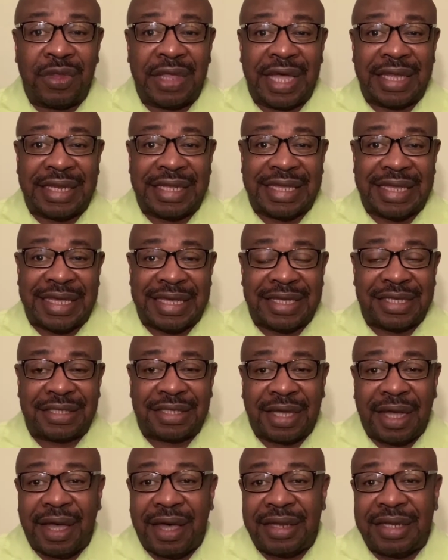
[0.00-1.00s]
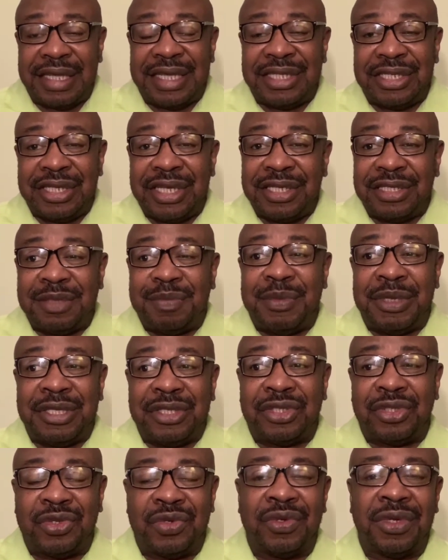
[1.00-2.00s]
that he is God. It just
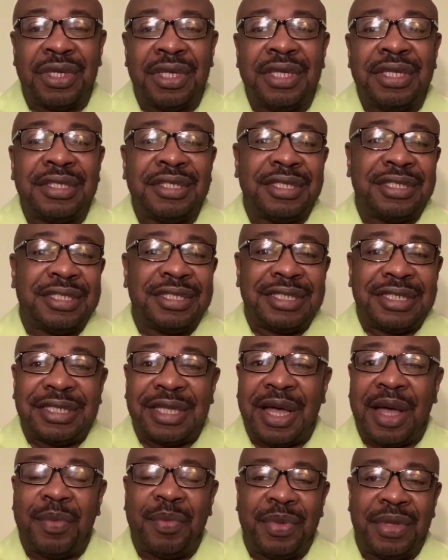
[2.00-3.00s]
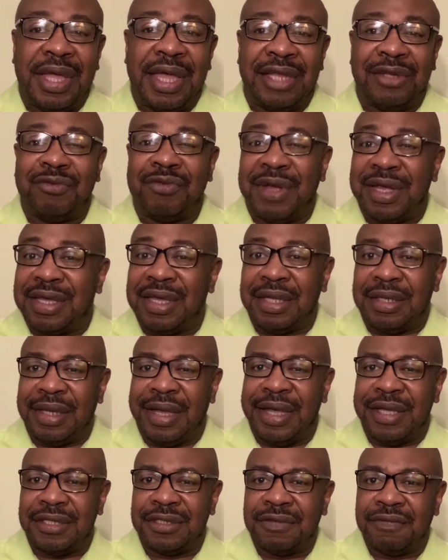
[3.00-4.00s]
means to stop and recognize.
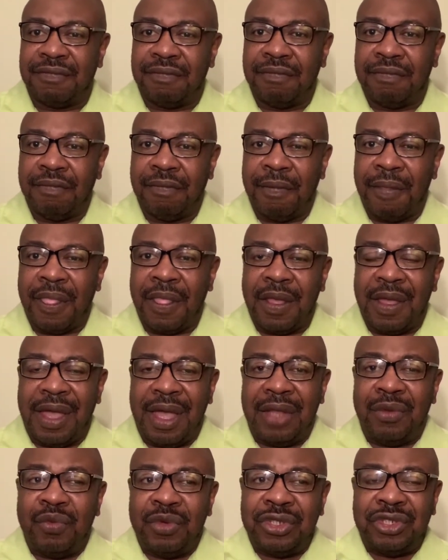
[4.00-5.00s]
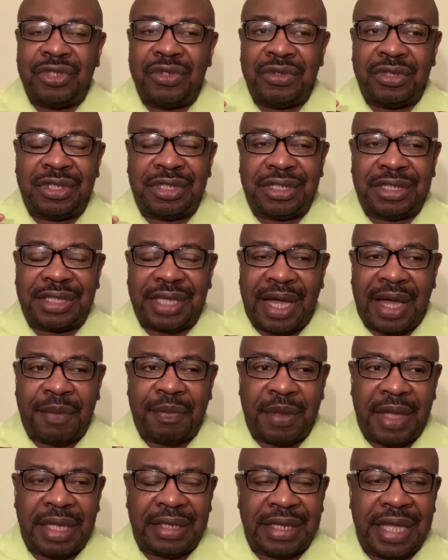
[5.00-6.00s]
And once you stop
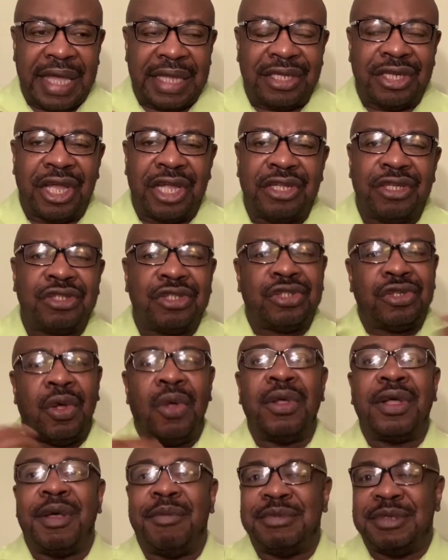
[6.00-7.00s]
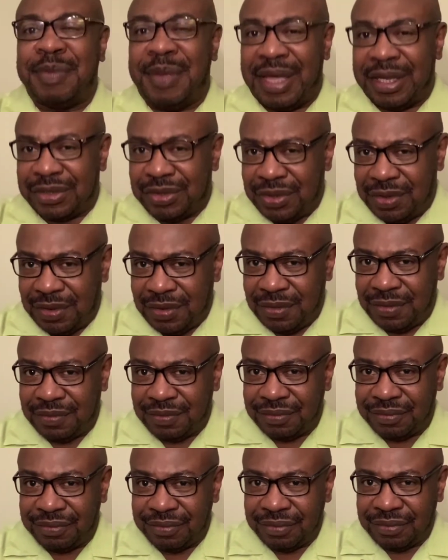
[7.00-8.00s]
and, and, and your soul comes back to you,
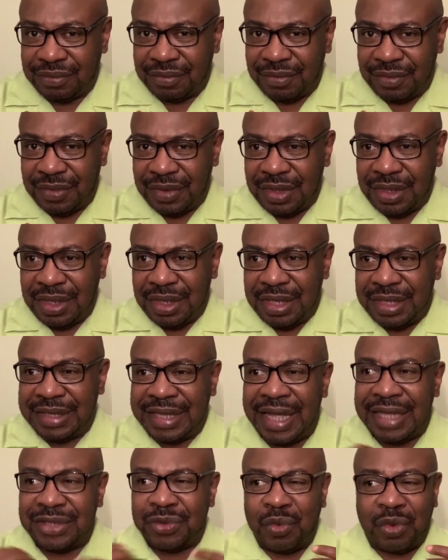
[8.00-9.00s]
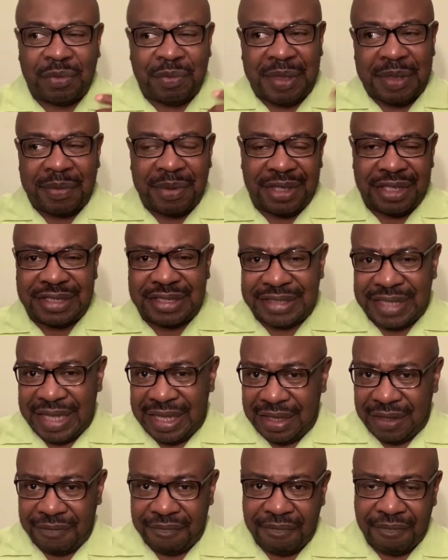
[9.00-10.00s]
not what people are
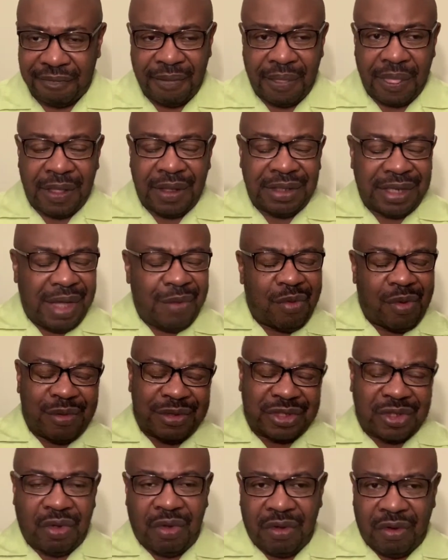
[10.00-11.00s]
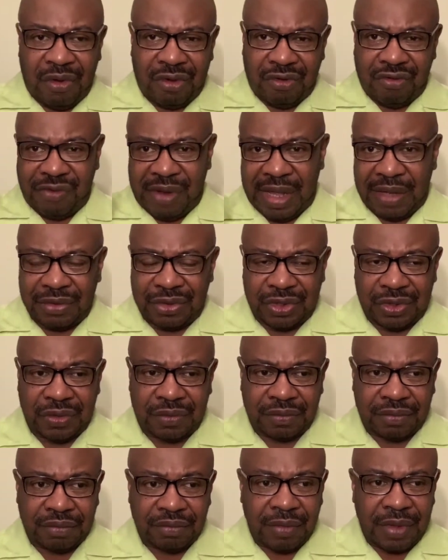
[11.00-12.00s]
saying, not what what's going on around
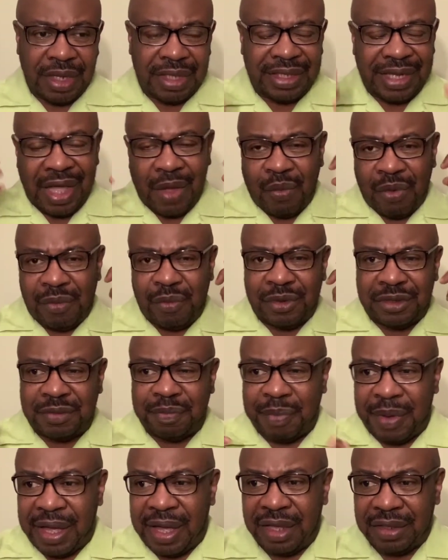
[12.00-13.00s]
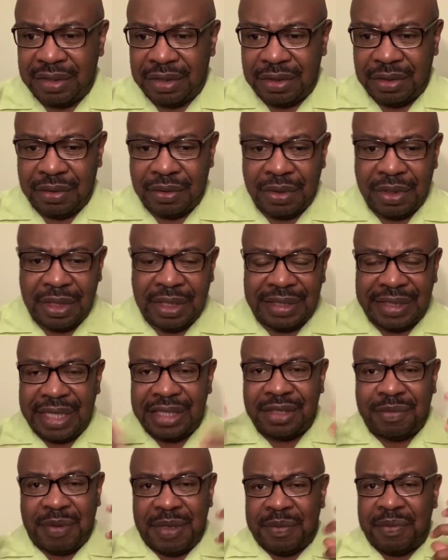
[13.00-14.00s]
you, not what what's bothering you, not
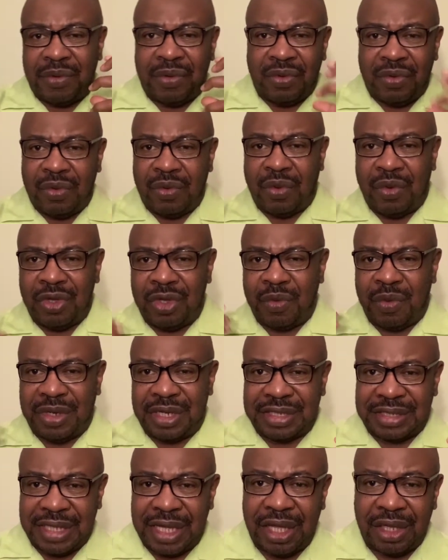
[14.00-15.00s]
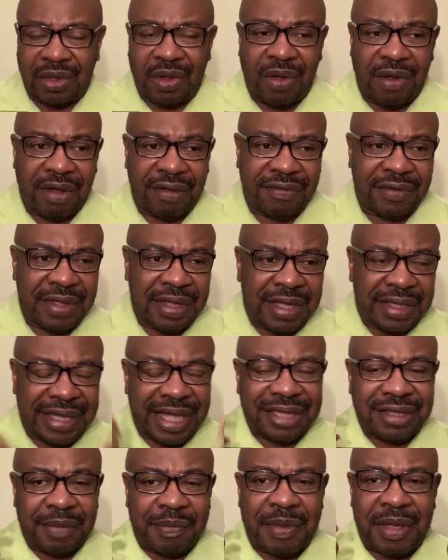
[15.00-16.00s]
people who, who you want to tell off,
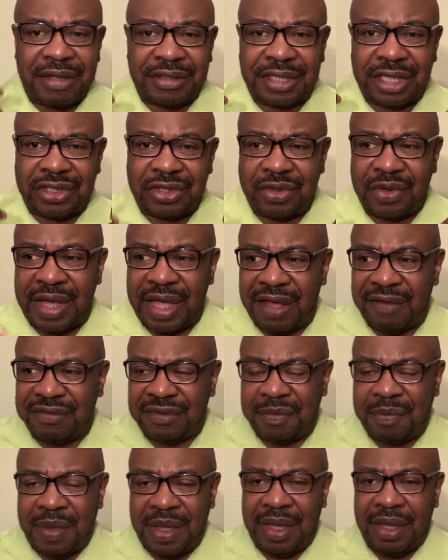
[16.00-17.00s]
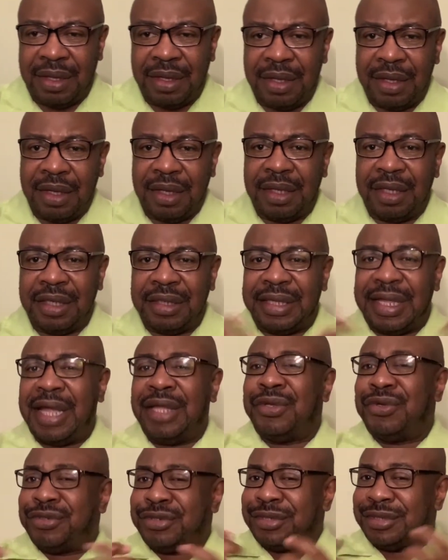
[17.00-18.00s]
not the bills that you have to pay, not
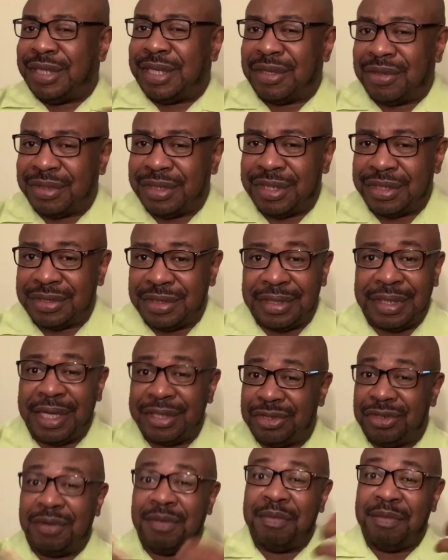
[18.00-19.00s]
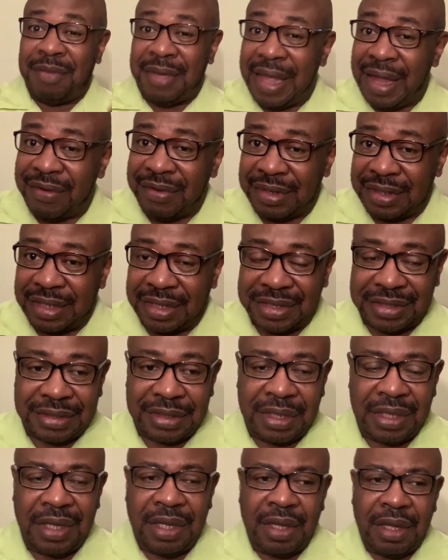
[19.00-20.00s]
your singleness, not your marriedness,
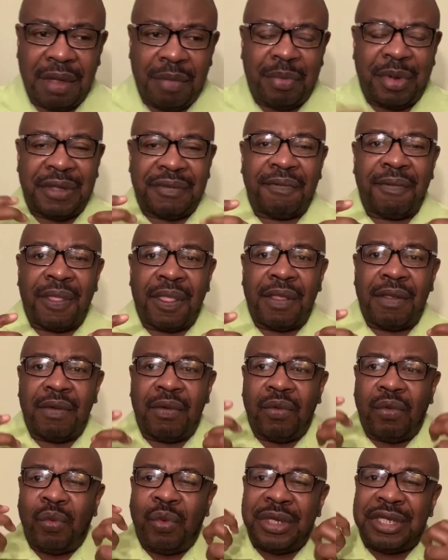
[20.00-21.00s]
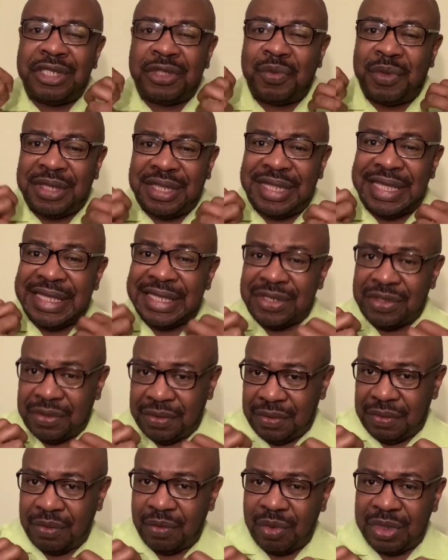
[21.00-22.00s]
but what is within you,
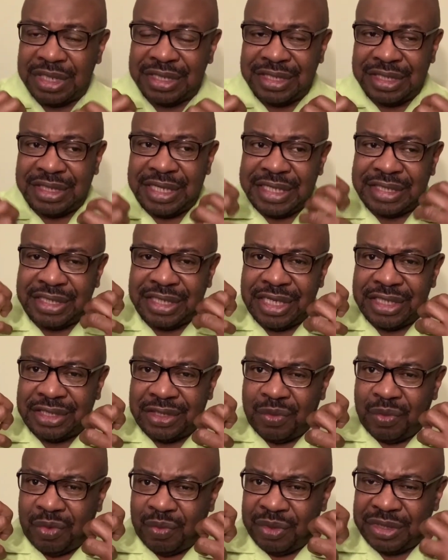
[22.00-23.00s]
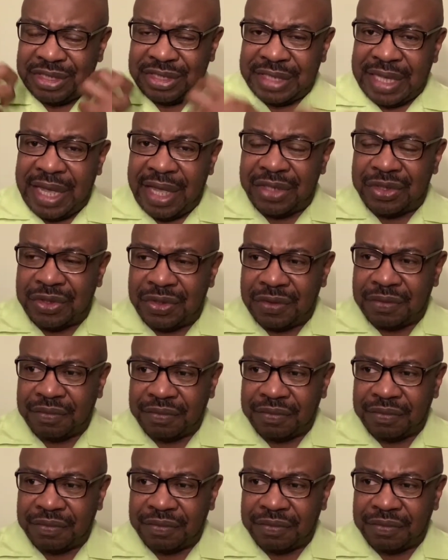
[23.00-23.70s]
what is it is, is inside you.